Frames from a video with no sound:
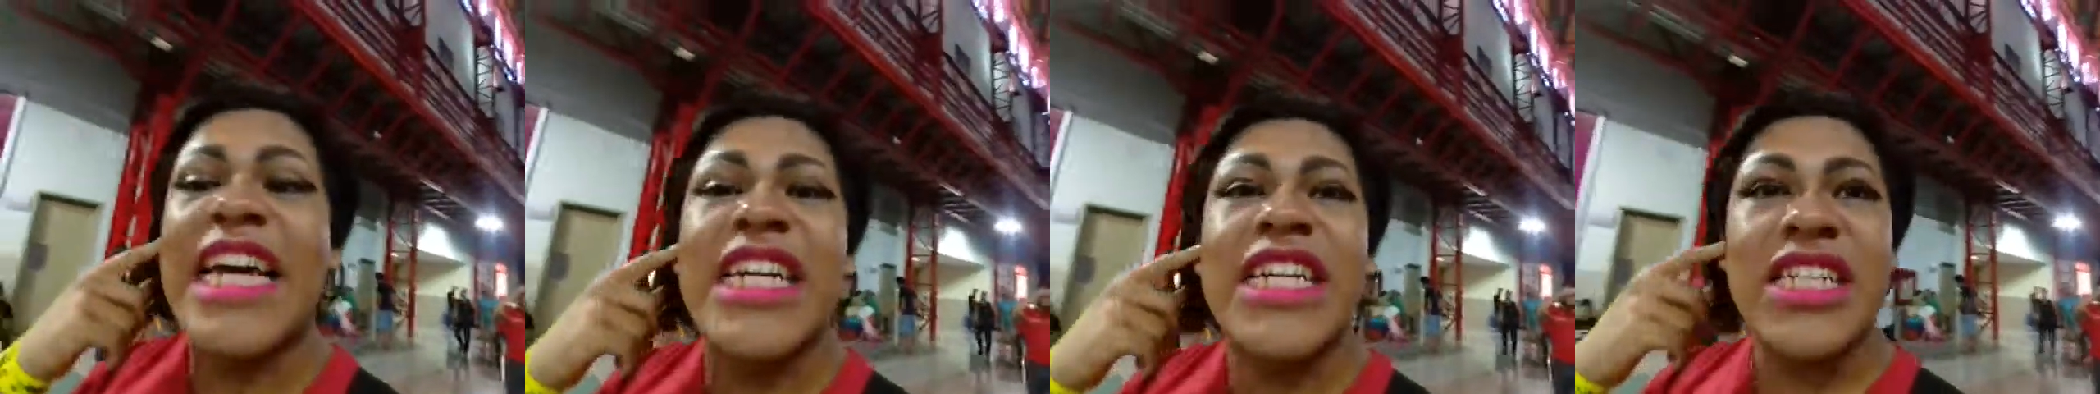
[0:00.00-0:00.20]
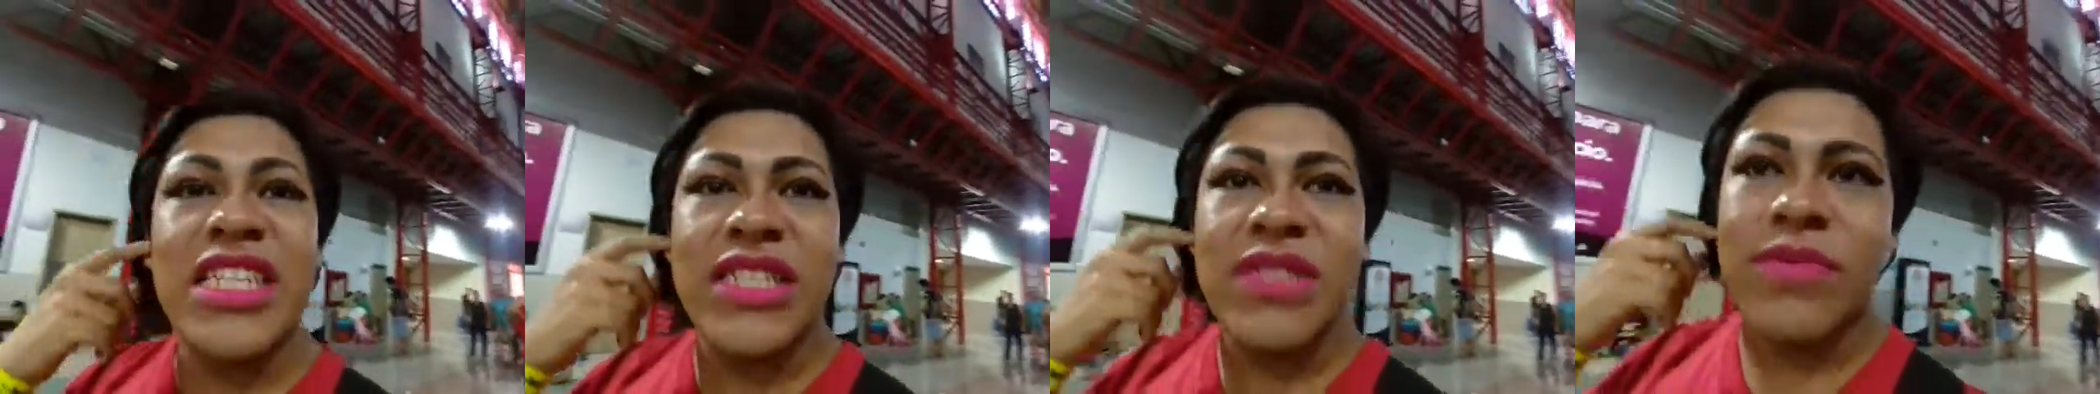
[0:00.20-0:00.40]

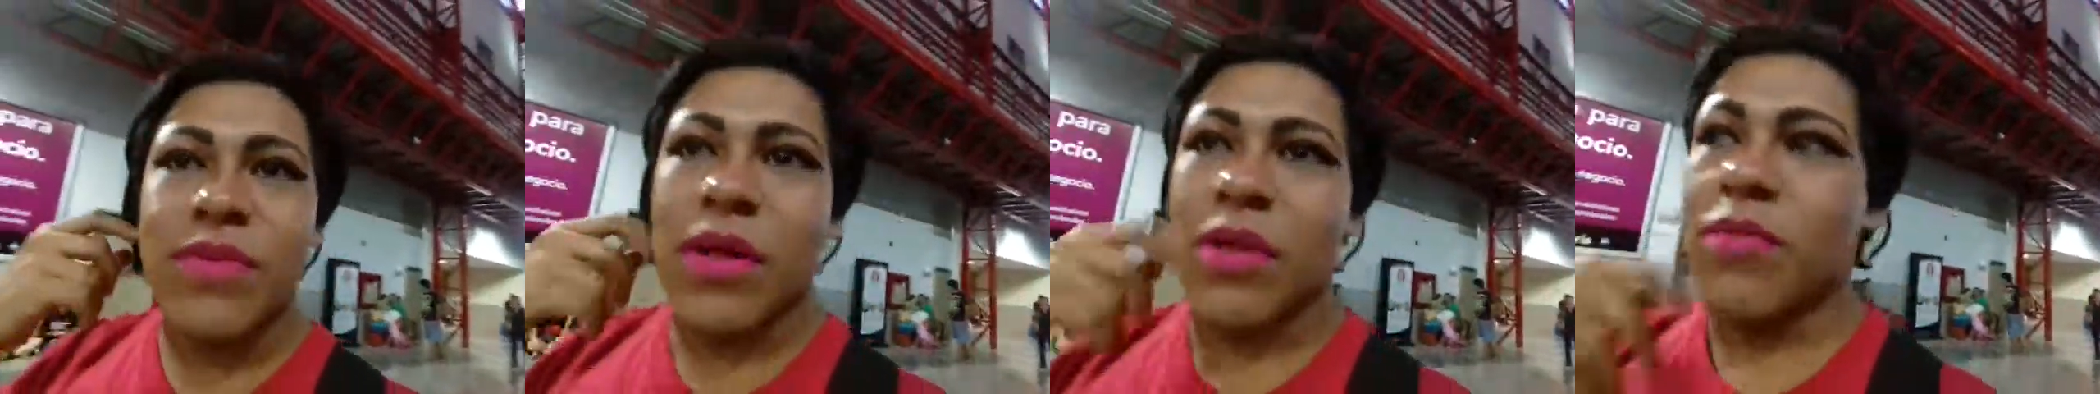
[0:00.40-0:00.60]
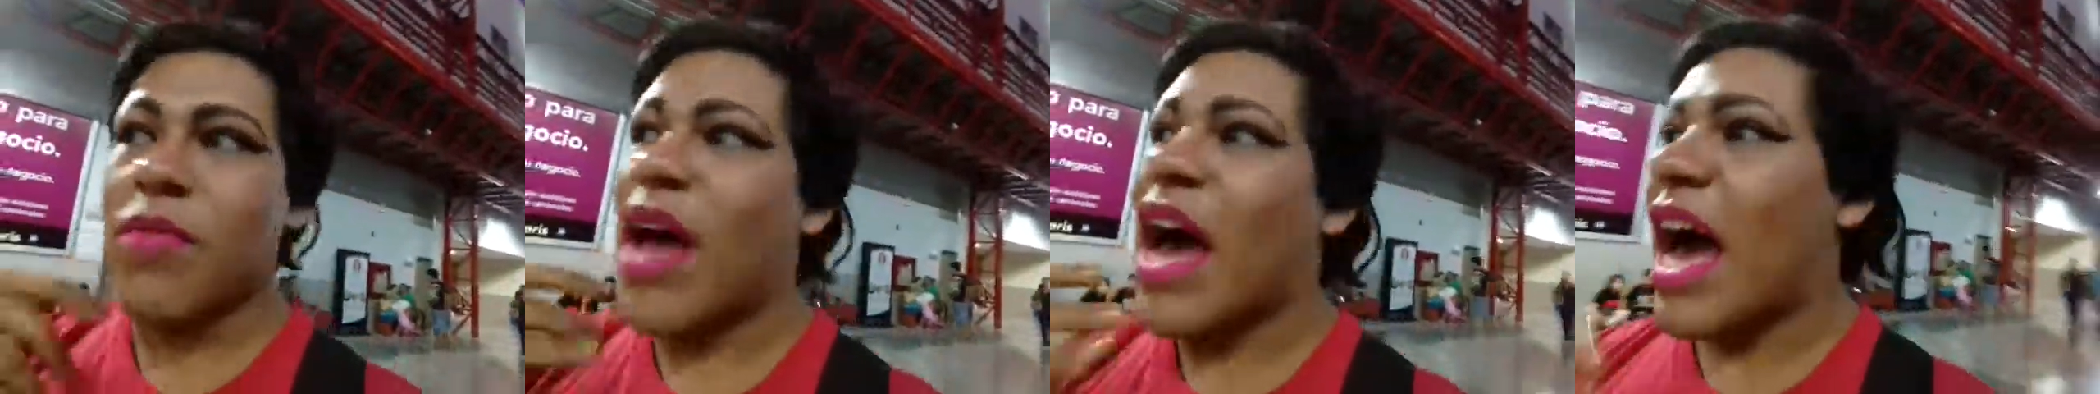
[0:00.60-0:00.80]

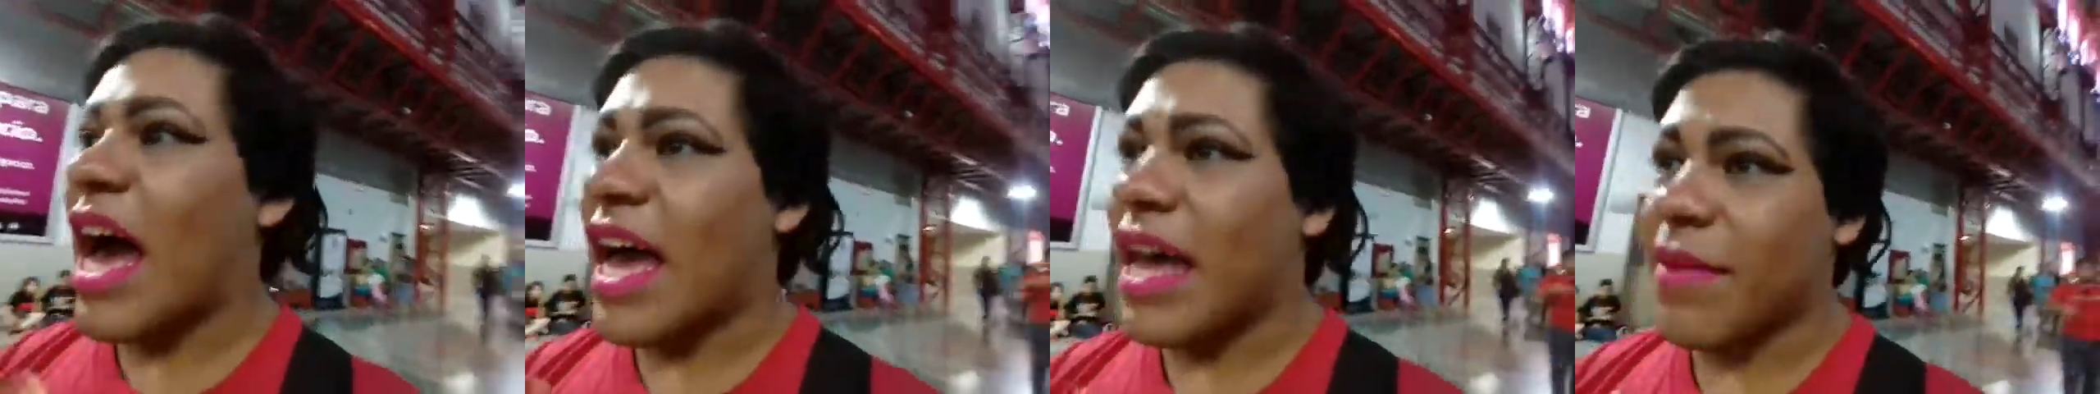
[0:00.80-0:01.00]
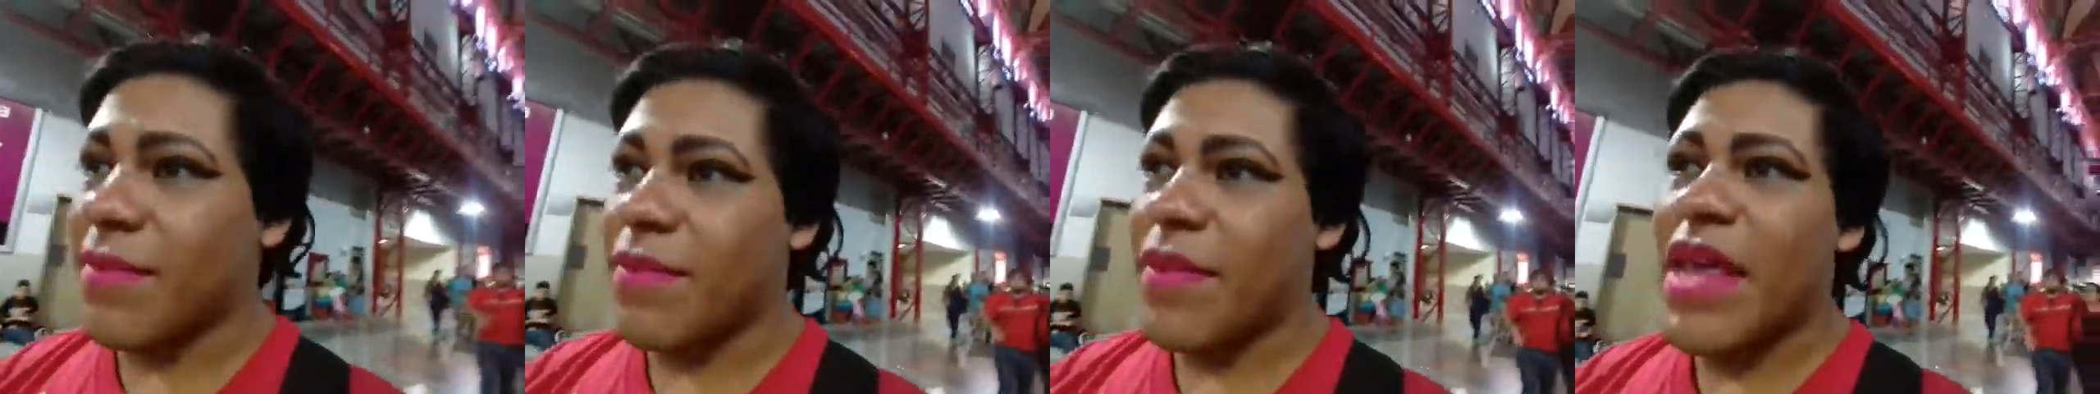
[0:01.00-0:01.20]
Well,
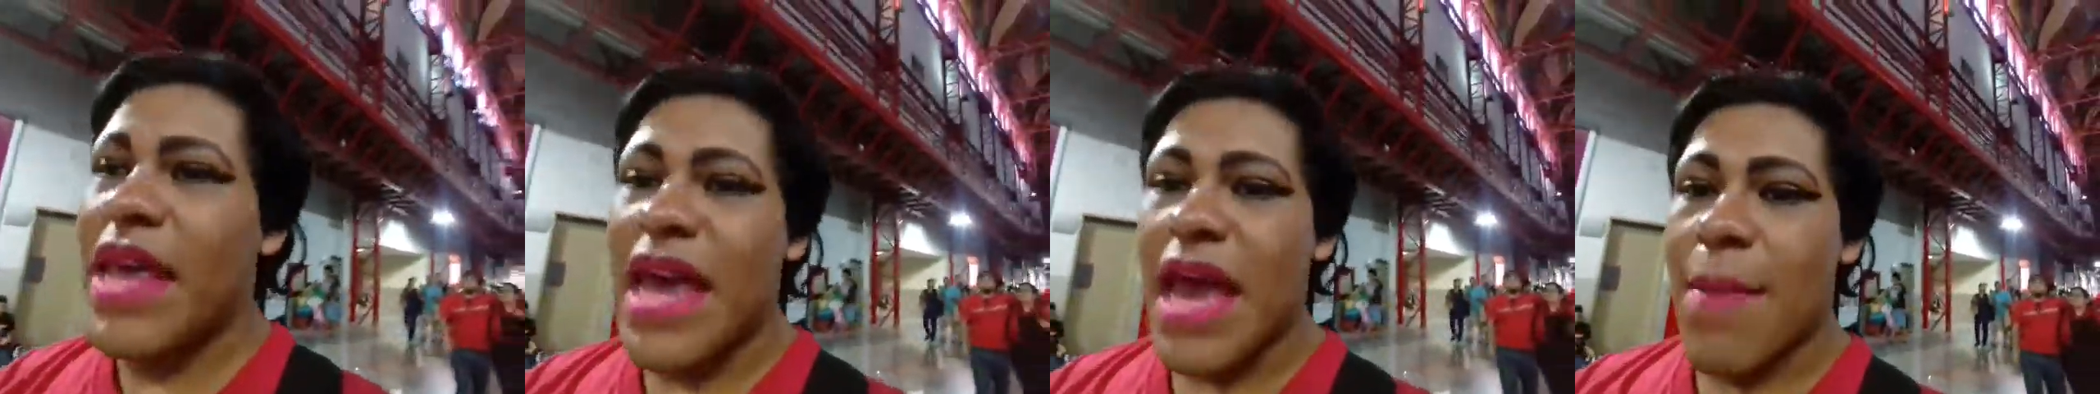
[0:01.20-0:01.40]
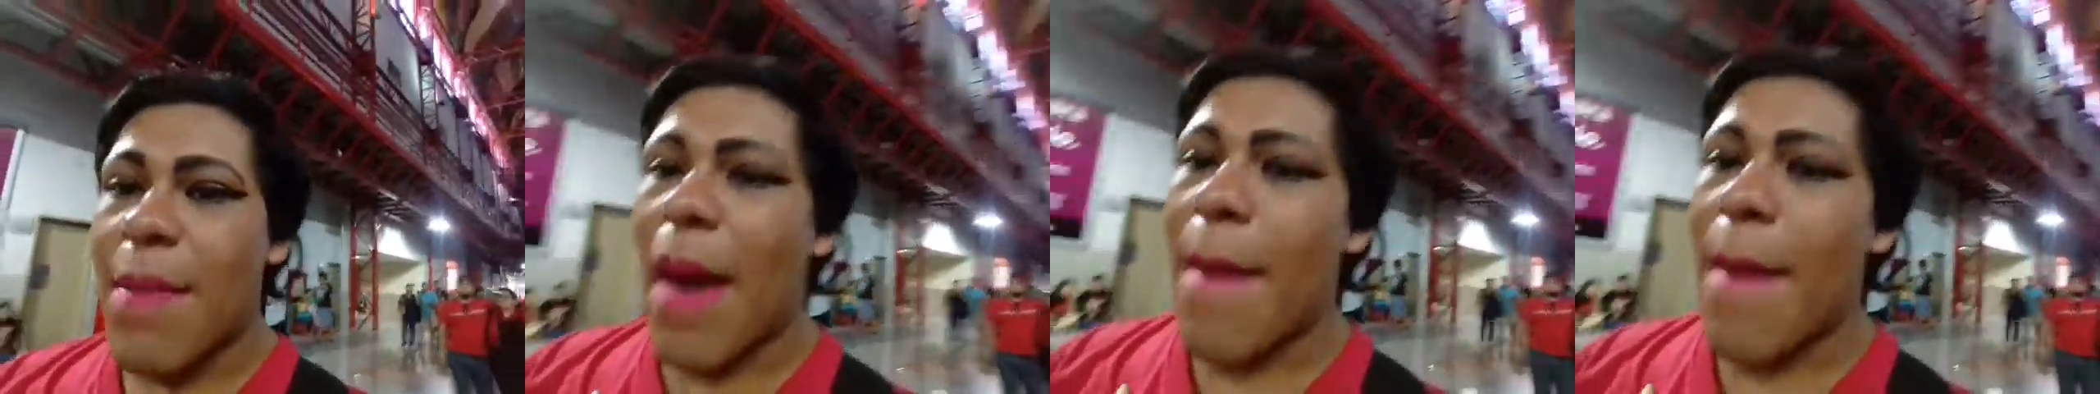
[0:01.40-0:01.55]
in